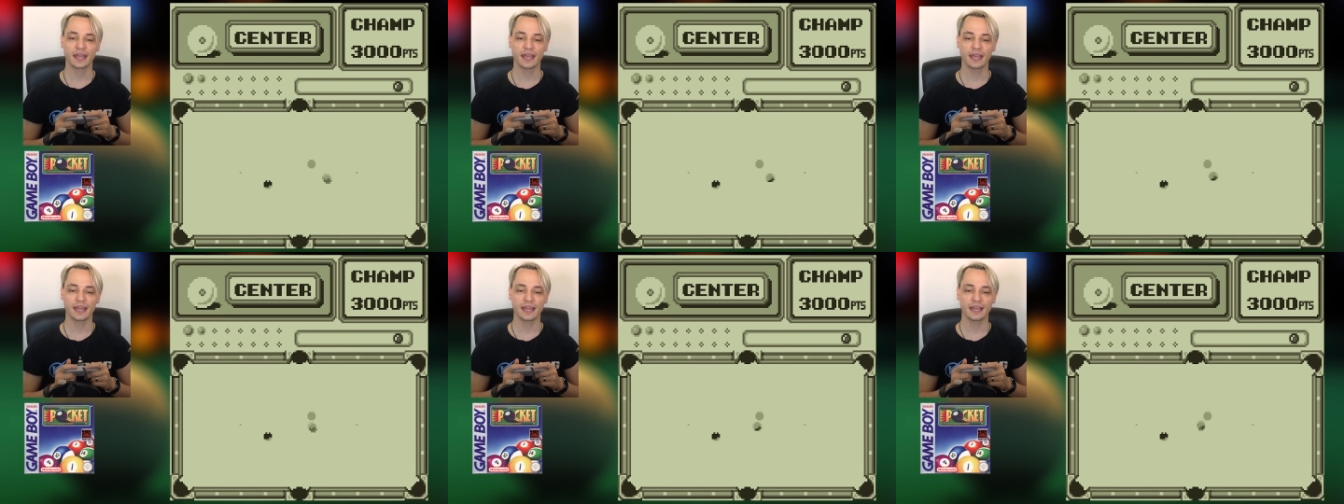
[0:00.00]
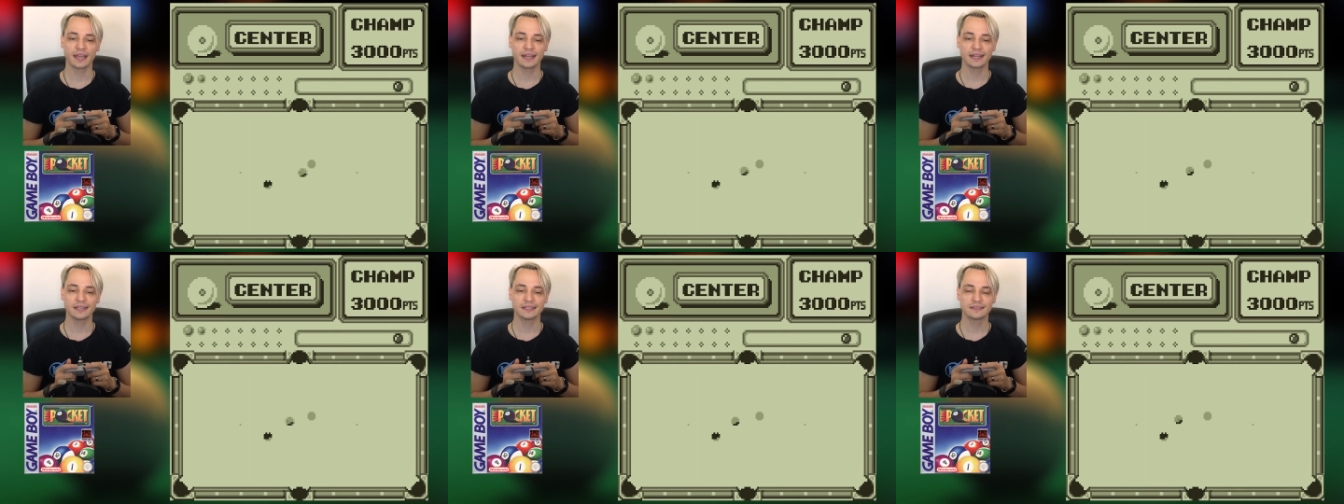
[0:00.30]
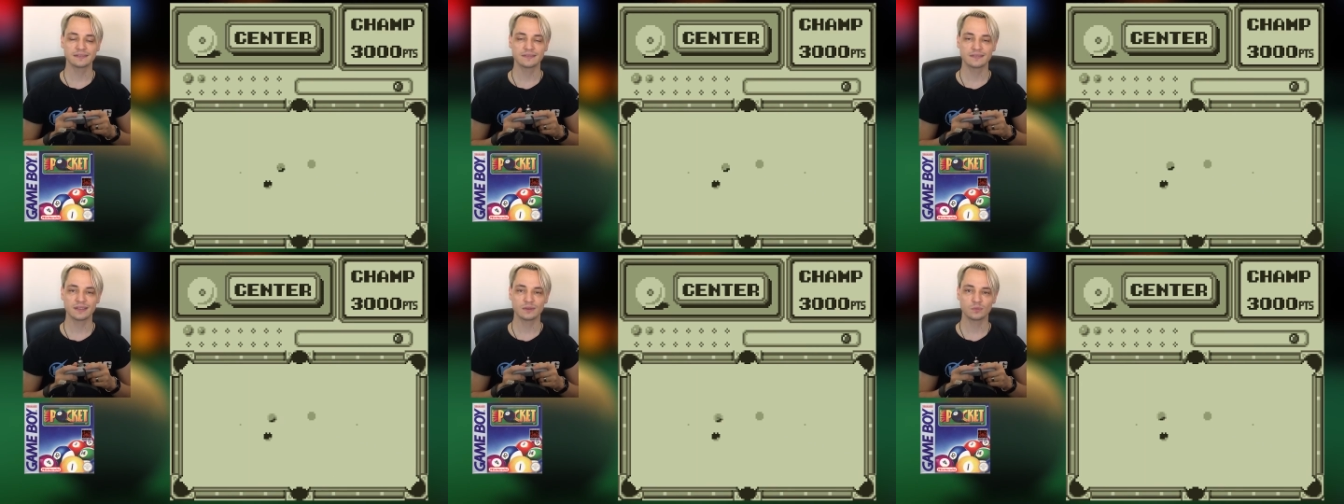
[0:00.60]

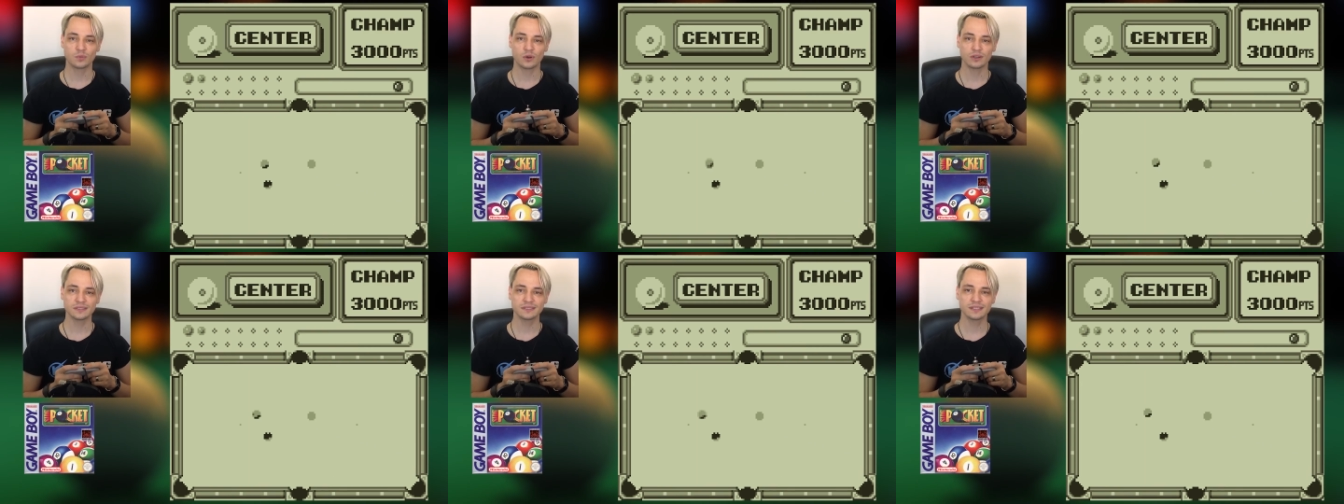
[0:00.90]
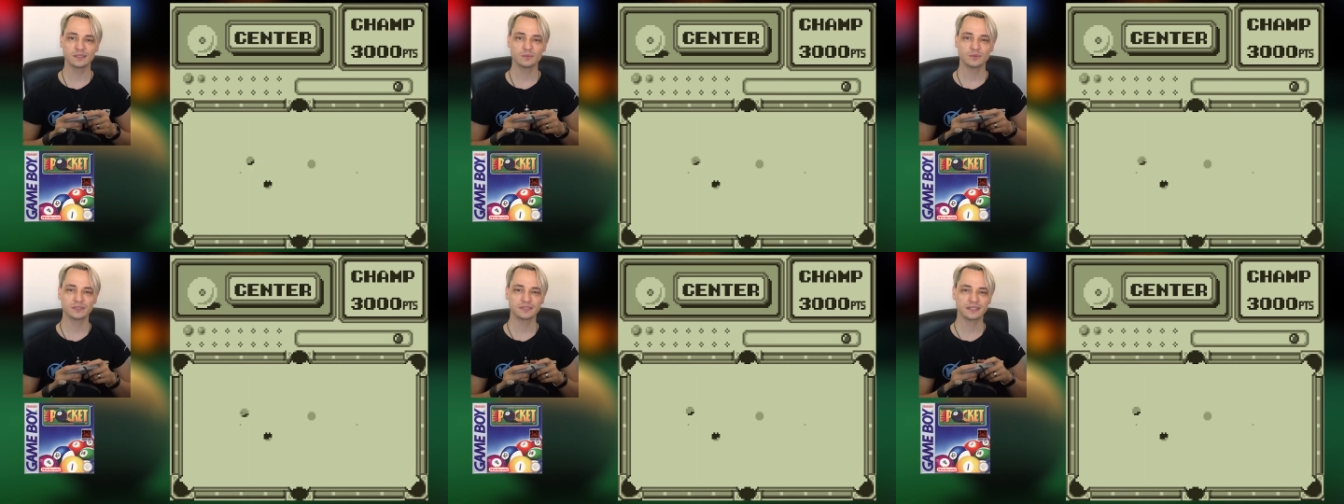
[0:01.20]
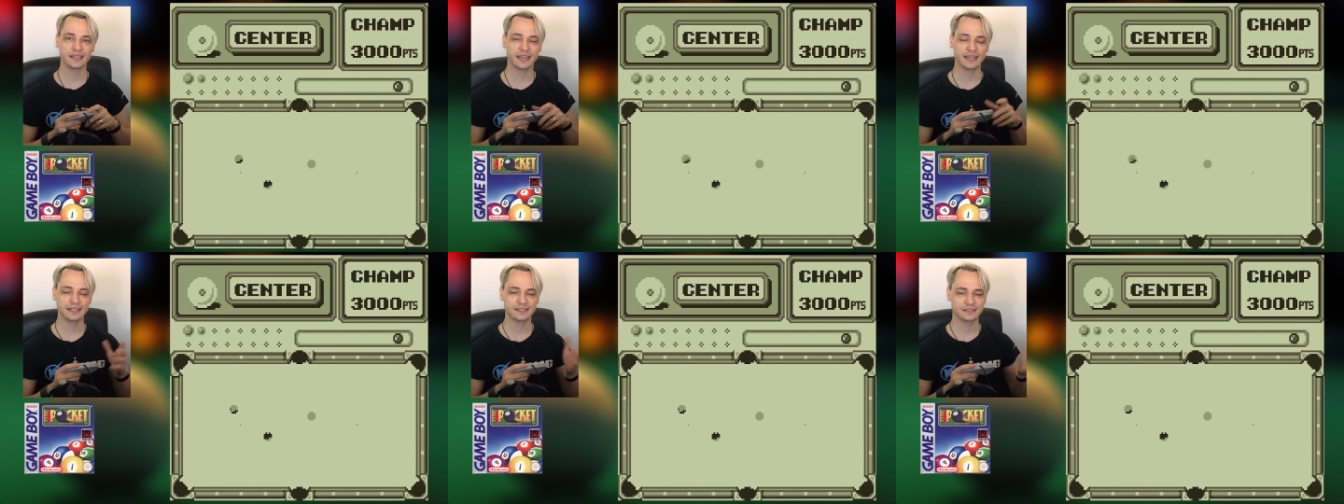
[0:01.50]
and once he
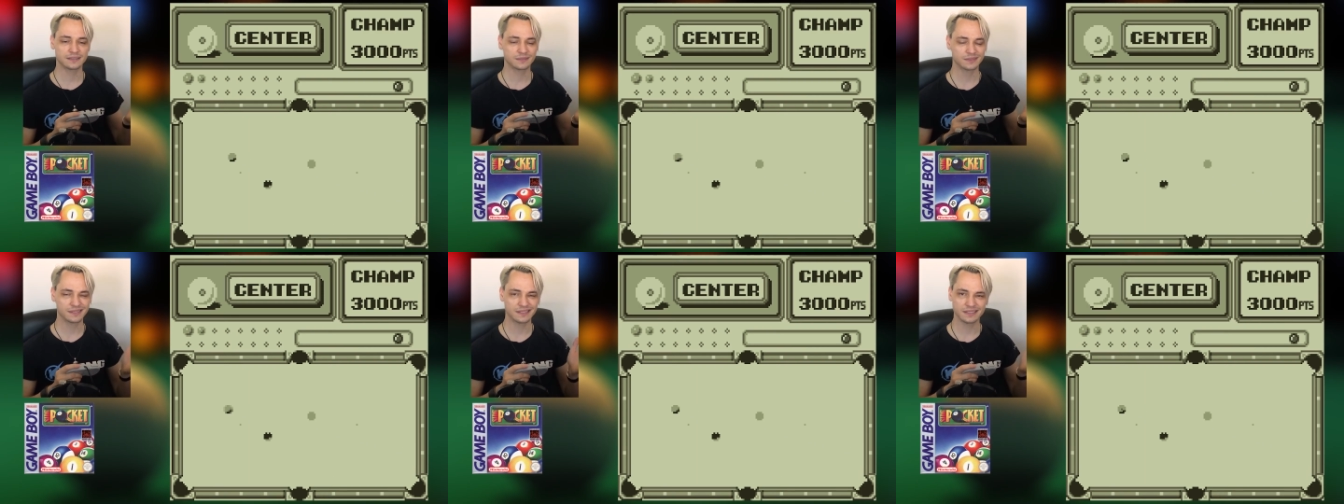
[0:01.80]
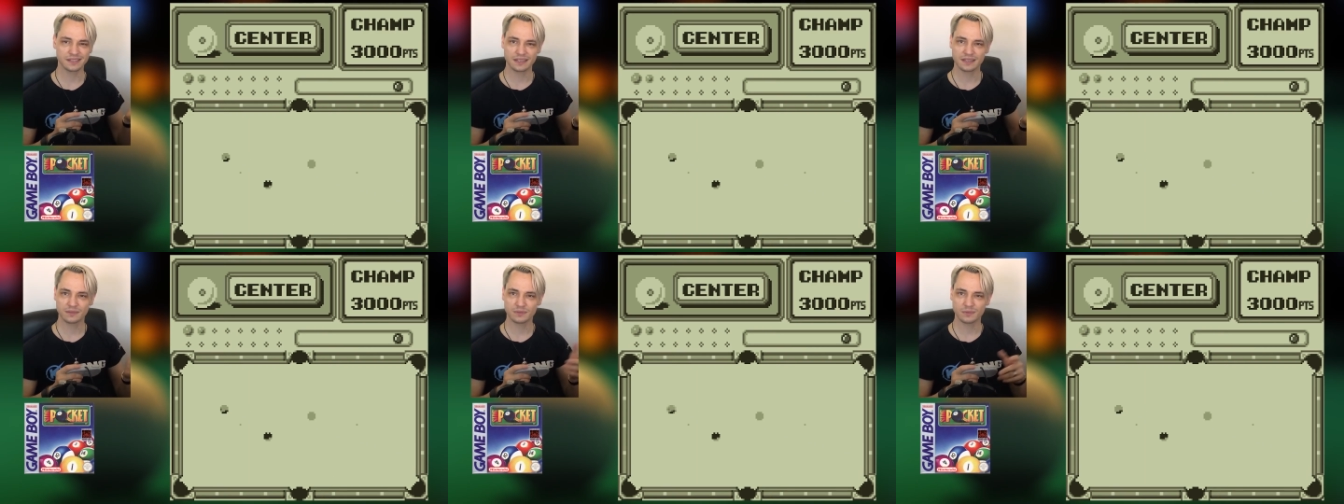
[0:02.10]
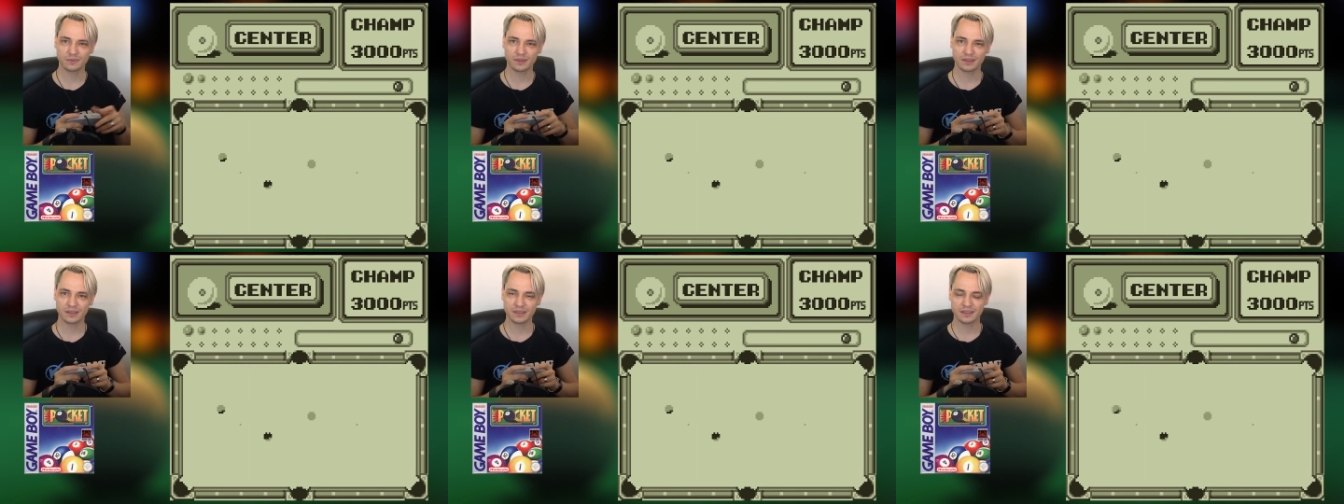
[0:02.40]
was asked
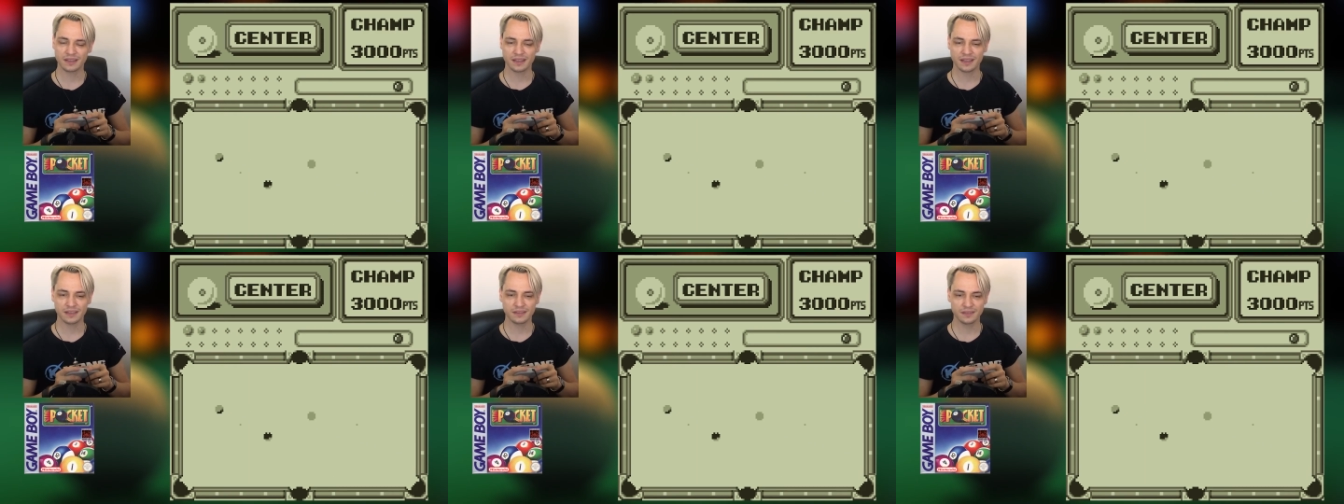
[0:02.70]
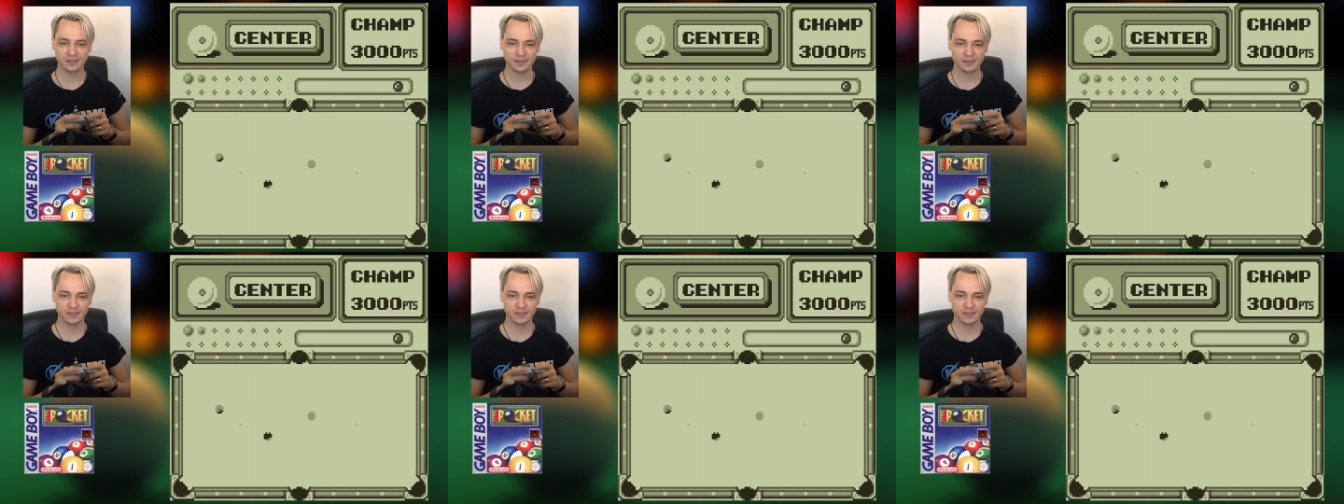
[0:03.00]
in